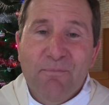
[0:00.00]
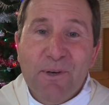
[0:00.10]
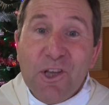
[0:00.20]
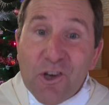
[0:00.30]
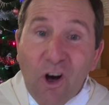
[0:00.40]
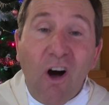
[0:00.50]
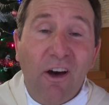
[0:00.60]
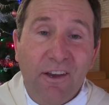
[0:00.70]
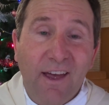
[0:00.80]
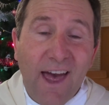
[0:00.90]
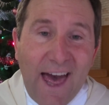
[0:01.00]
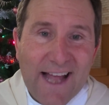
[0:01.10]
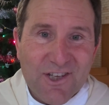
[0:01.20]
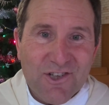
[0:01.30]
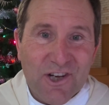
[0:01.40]
But God
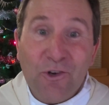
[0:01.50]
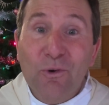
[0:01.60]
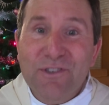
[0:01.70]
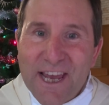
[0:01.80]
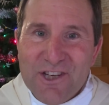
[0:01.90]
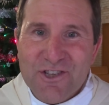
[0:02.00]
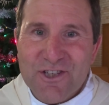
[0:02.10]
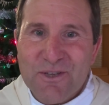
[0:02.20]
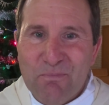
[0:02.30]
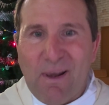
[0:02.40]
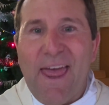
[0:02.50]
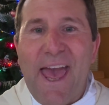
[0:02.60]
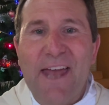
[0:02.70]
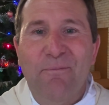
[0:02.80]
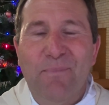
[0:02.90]
hatched an audacious
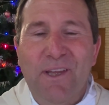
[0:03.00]
plan.